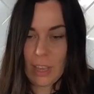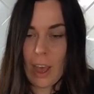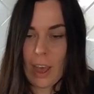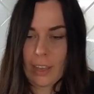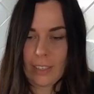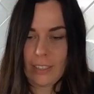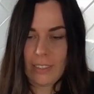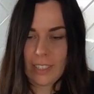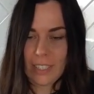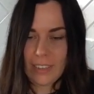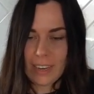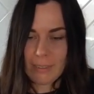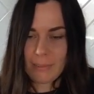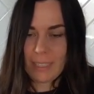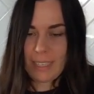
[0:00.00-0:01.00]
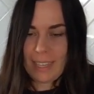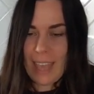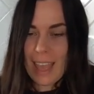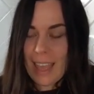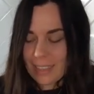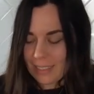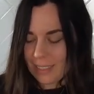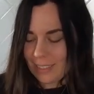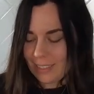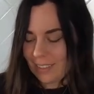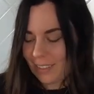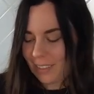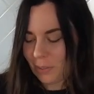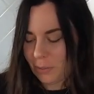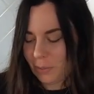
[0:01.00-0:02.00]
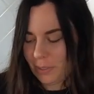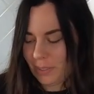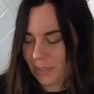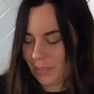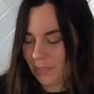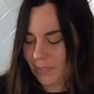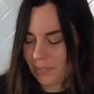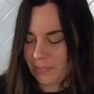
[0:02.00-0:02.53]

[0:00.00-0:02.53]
You're a crafter, yes. Oh, awesome.